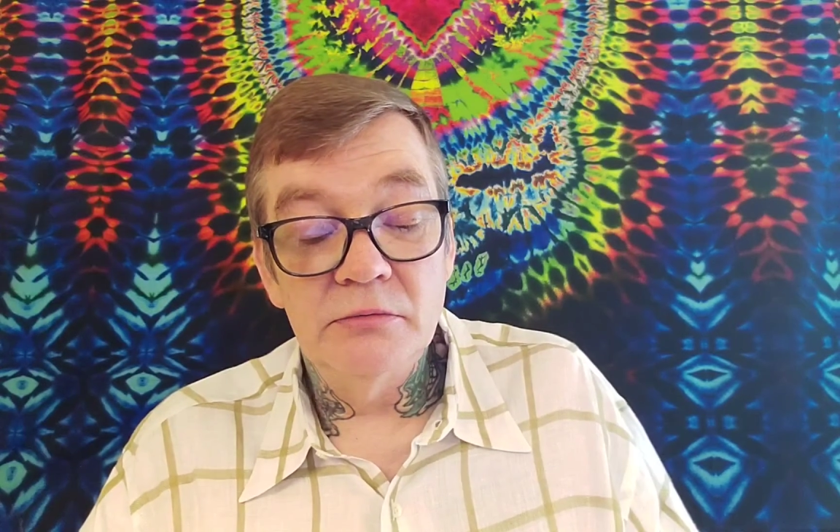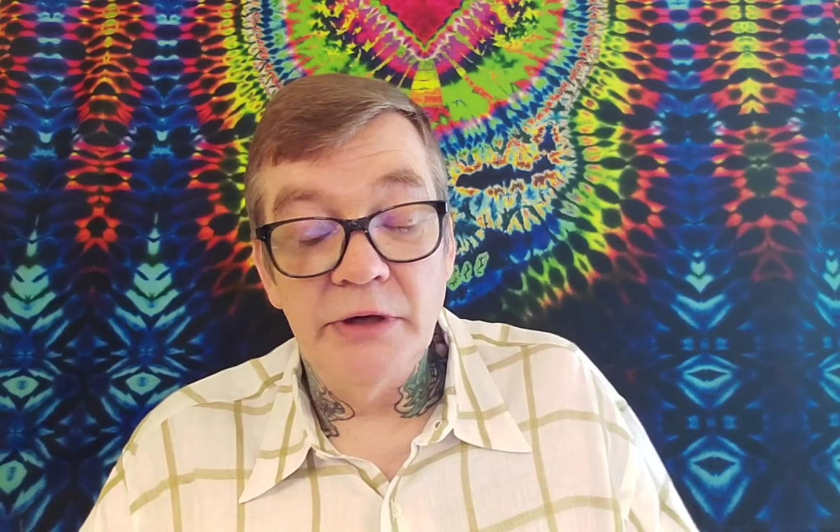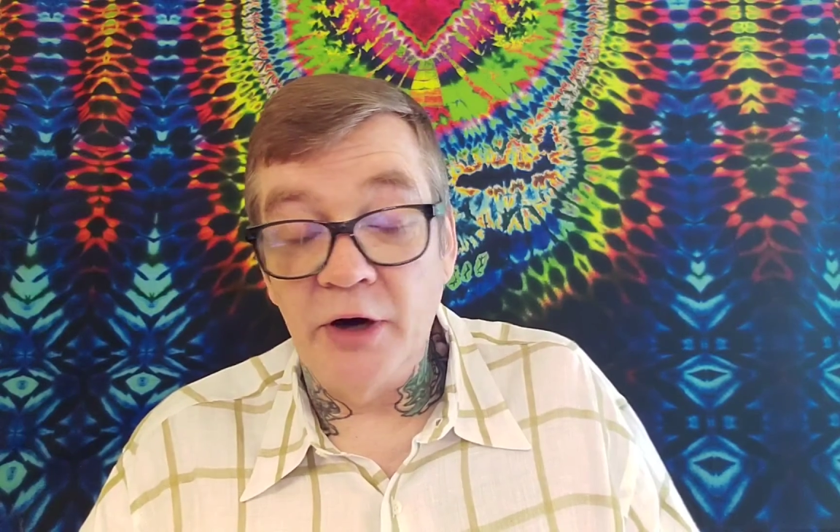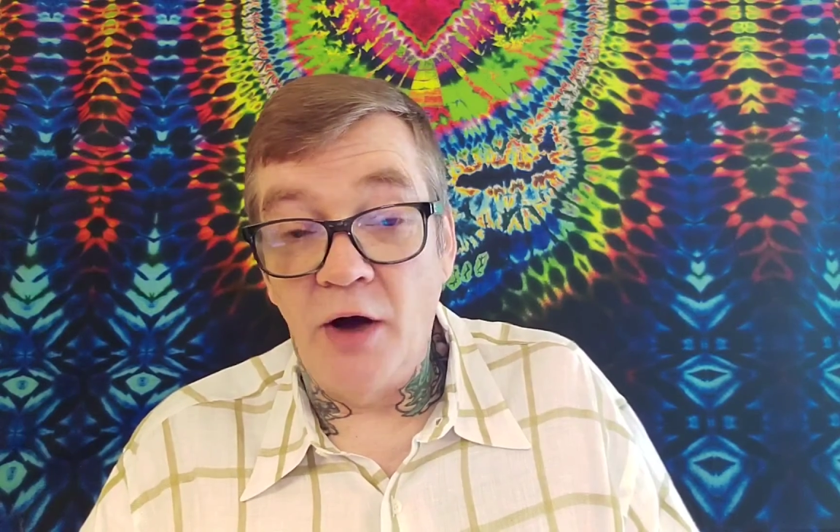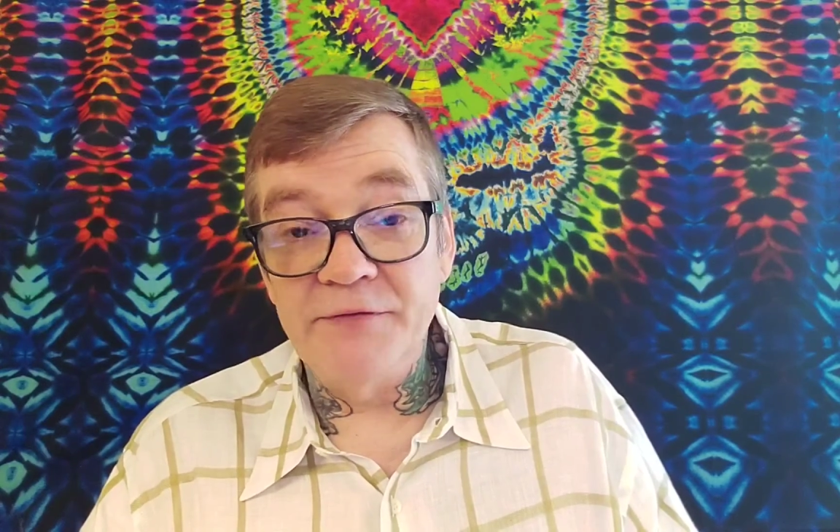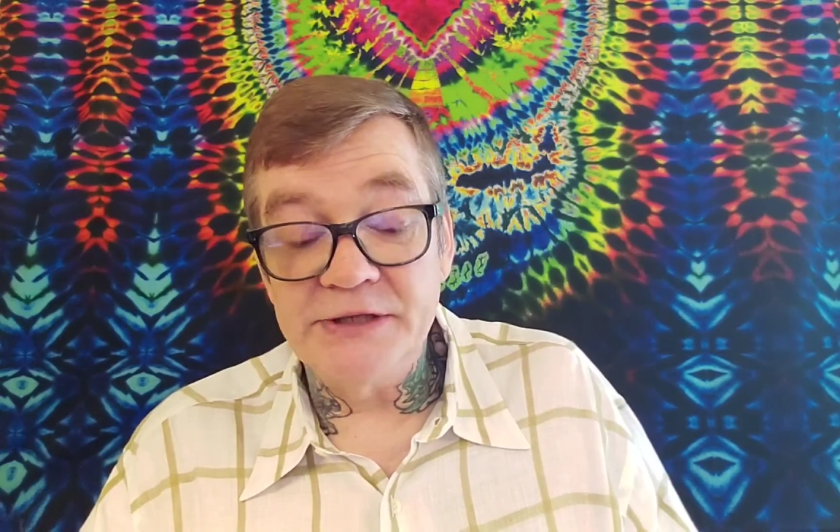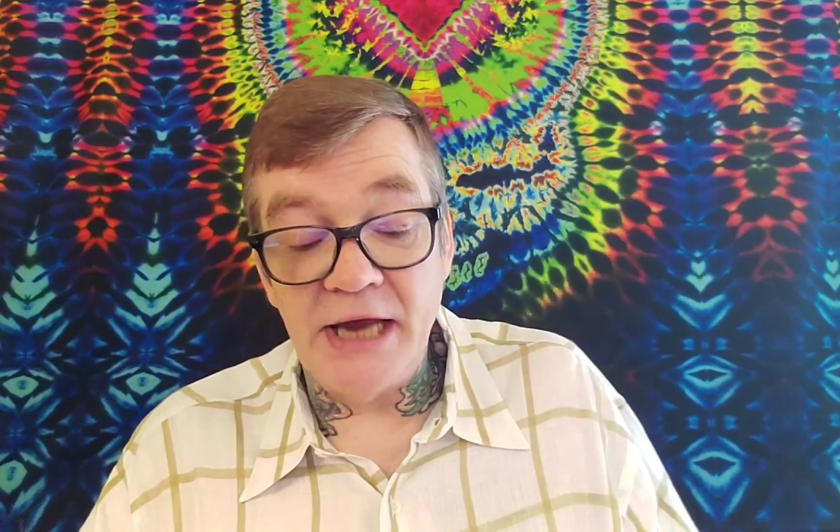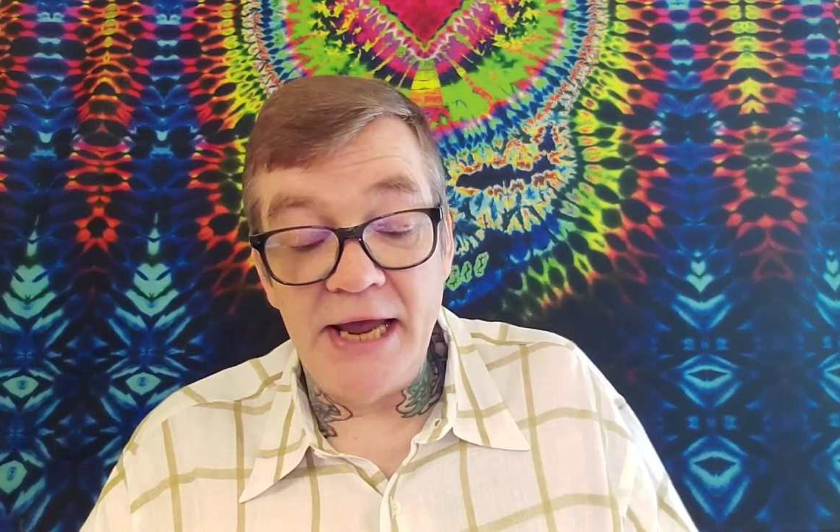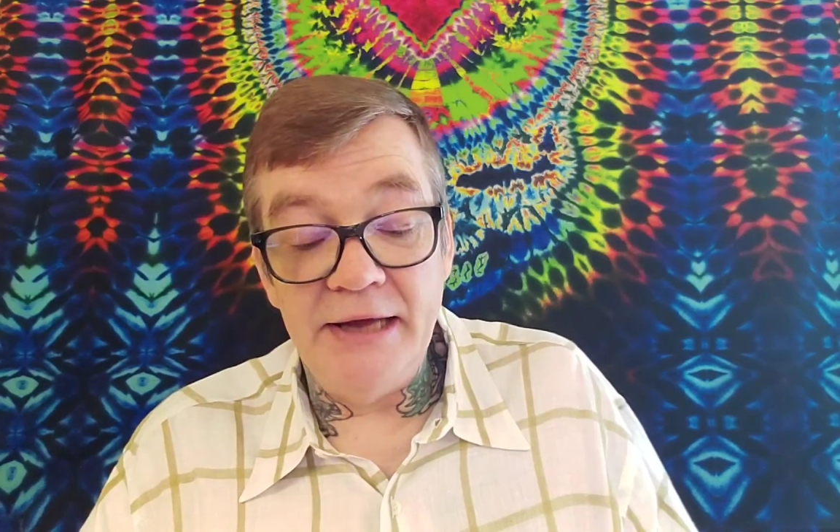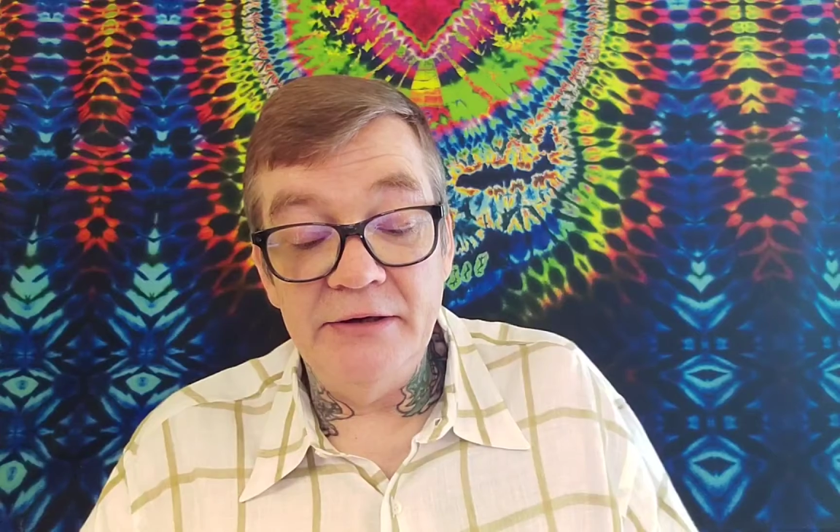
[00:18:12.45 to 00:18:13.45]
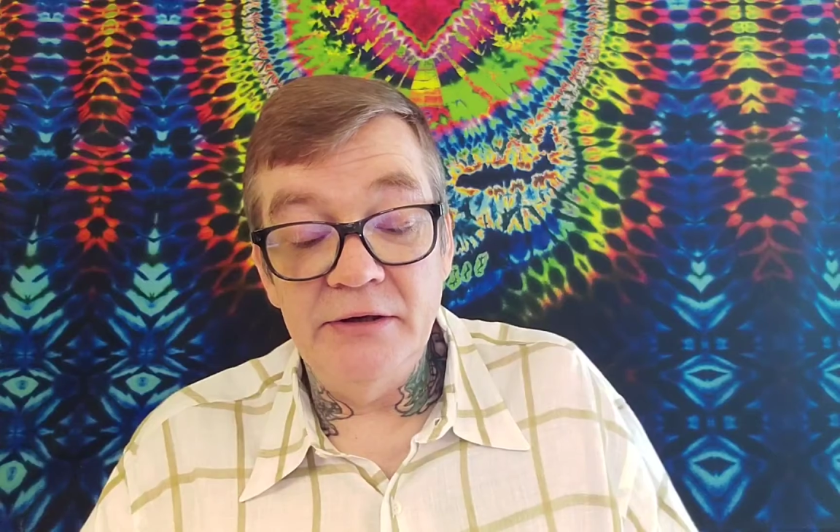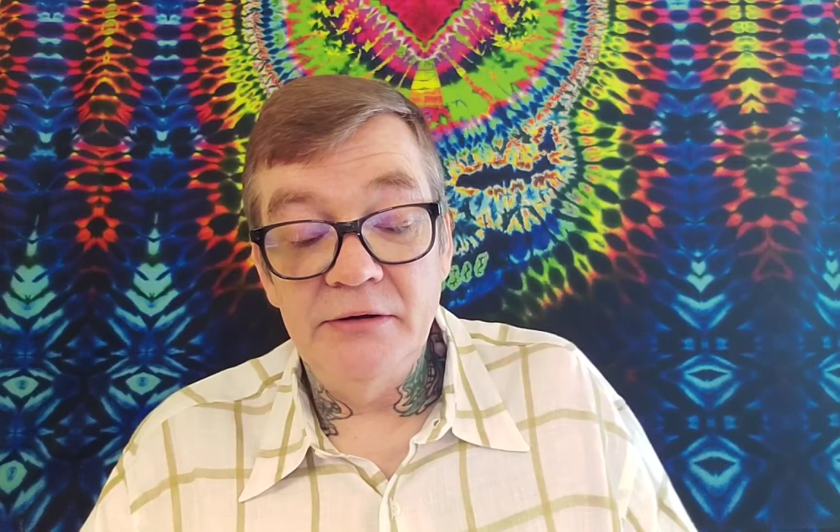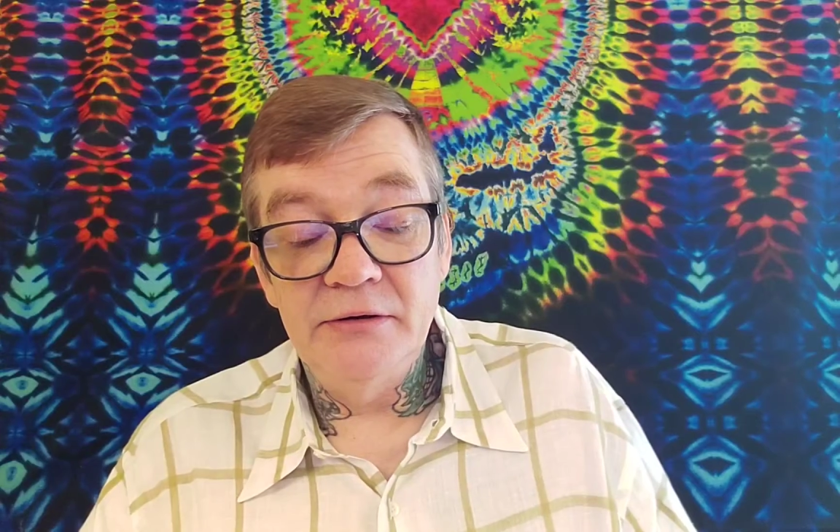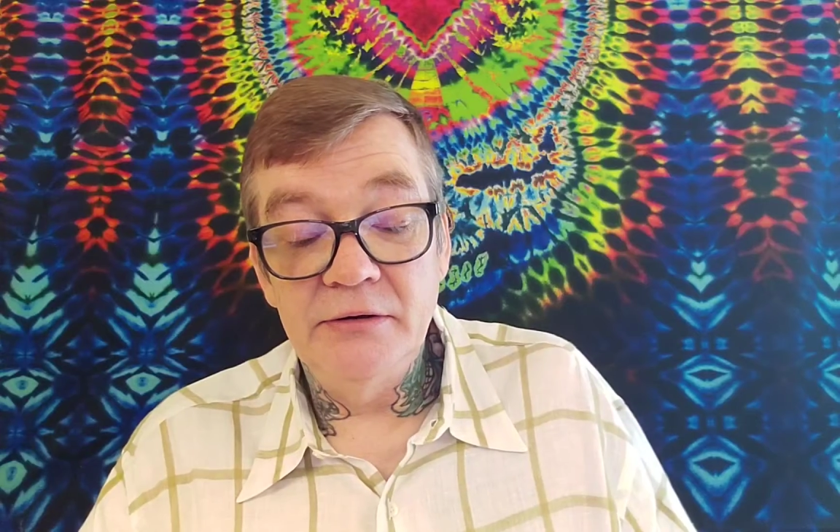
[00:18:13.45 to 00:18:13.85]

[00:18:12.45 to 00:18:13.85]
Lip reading: an office hand,